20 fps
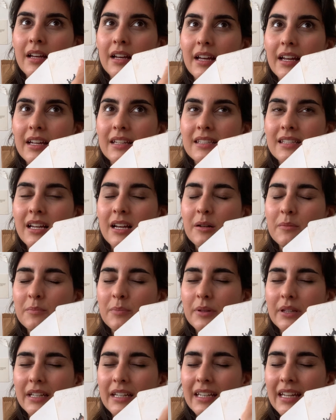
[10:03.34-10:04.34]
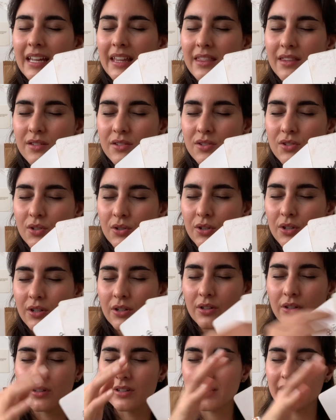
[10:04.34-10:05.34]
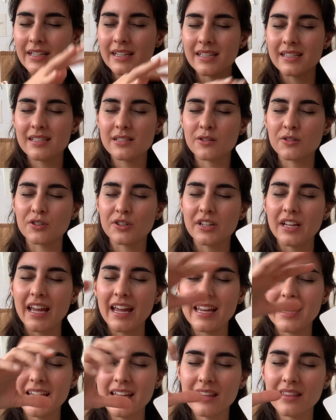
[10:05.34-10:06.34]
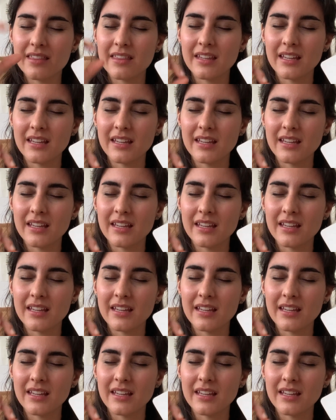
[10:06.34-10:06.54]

it's completing the circle, is creating